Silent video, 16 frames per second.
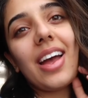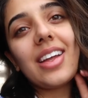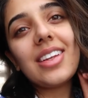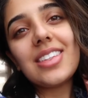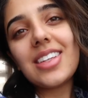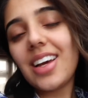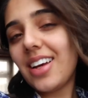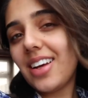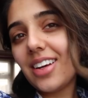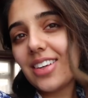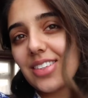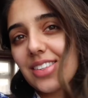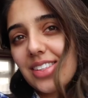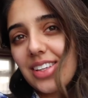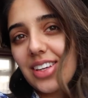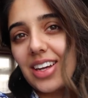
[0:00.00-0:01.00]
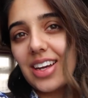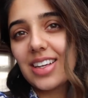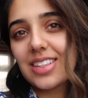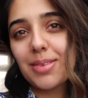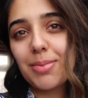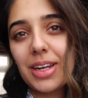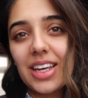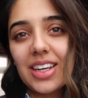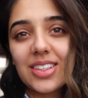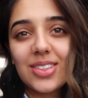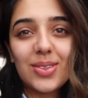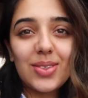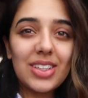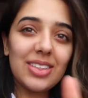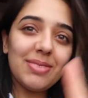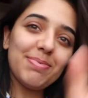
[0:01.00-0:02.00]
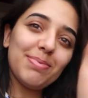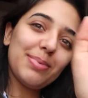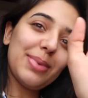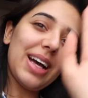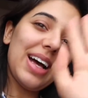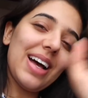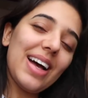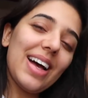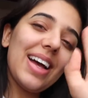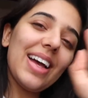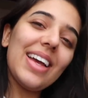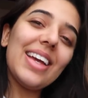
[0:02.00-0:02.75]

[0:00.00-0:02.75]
And yeah, I'll see you guys in my next one. Bye.